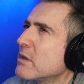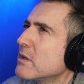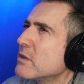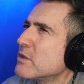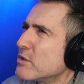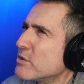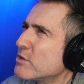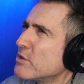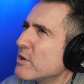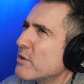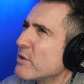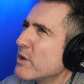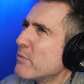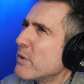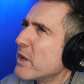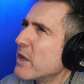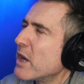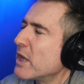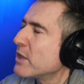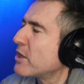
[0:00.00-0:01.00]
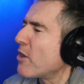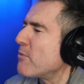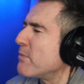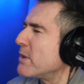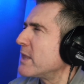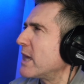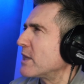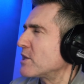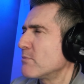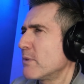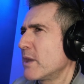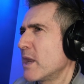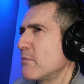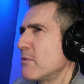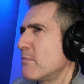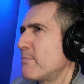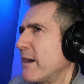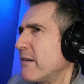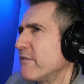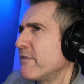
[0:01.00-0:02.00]
Do you know what I mean? I don't mean that to mean I'm
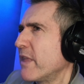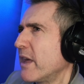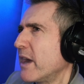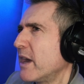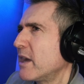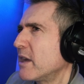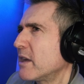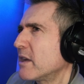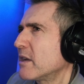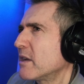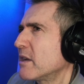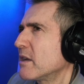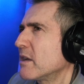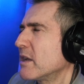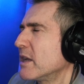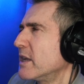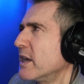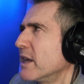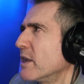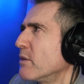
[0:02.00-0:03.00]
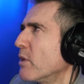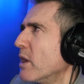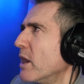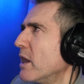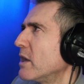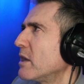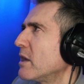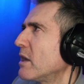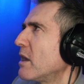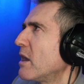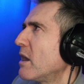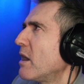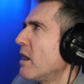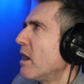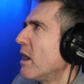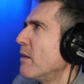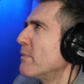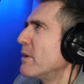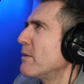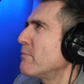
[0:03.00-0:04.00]
above that in any way.
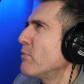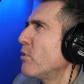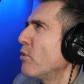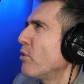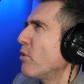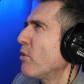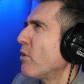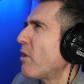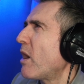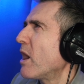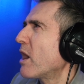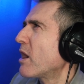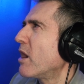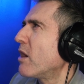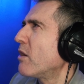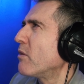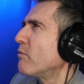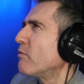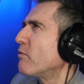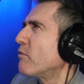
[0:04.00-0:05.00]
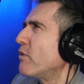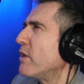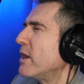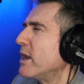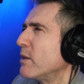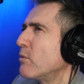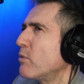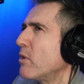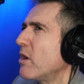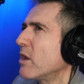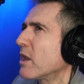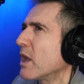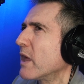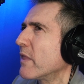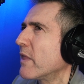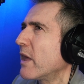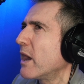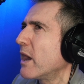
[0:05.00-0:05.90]
I mean more, I can't really work like that.